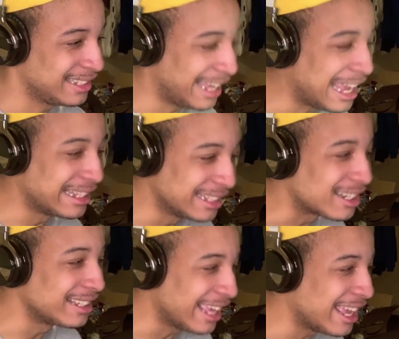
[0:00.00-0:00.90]
Yeah,
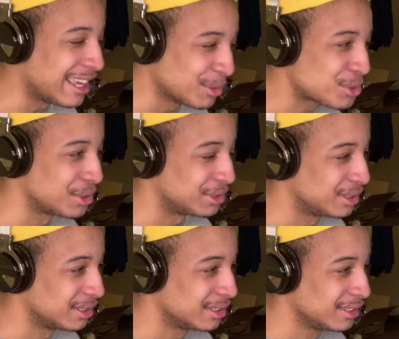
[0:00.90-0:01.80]
nigga. Yeah, it was
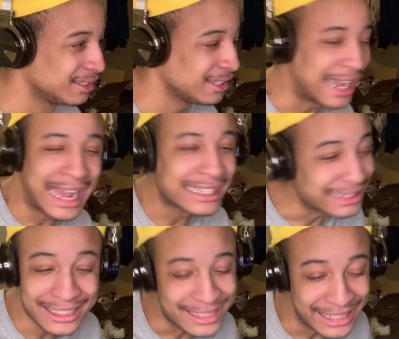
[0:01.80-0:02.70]
good. I
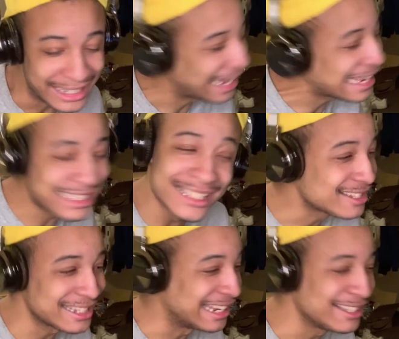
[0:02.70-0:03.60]
didn't see it.
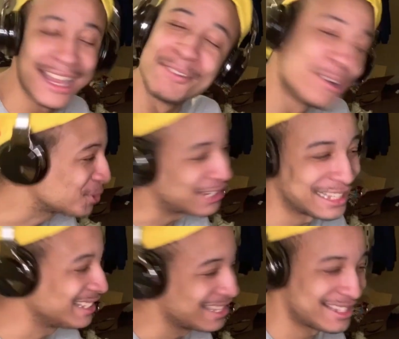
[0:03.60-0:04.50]
Yeah, Rutuk,
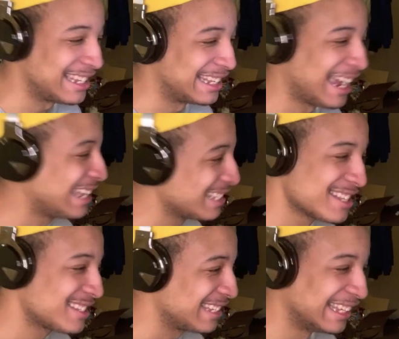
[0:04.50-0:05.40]
I didn't see
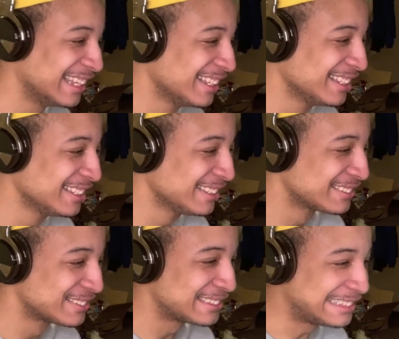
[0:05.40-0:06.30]
it.
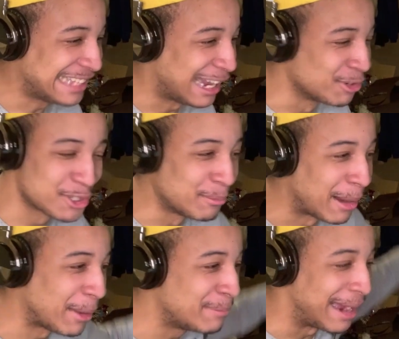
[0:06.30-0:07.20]
I was on
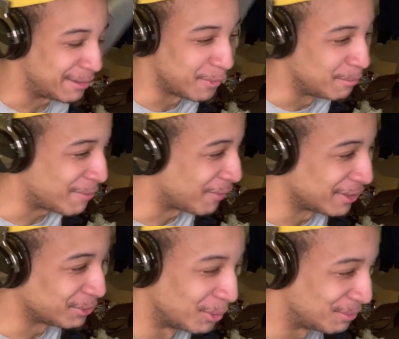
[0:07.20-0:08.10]
my way back from my
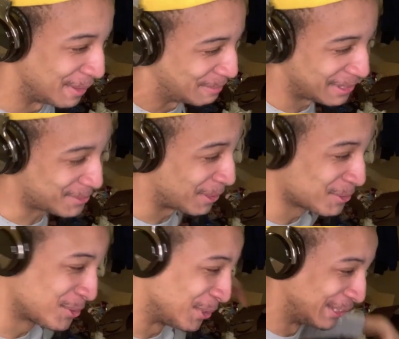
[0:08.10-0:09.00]
front door, fam. That's what I
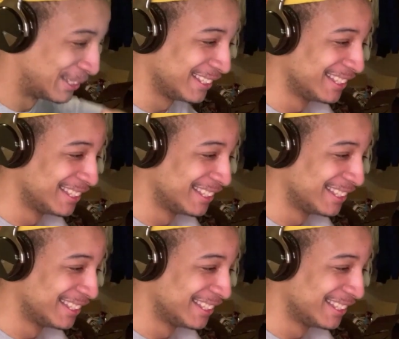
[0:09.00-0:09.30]
was doing.